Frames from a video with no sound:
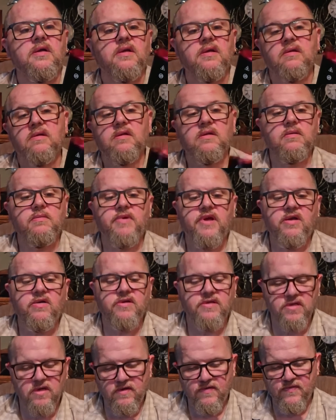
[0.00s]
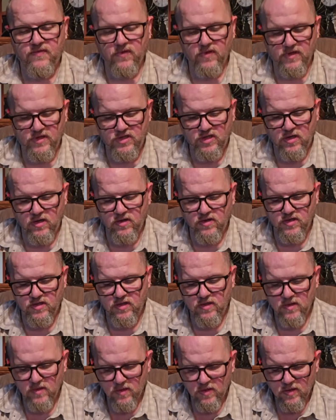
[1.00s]
the batteries are fully charged.
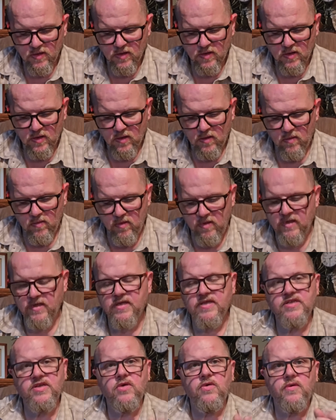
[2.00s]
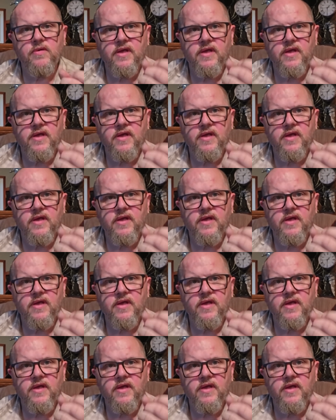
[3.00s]
So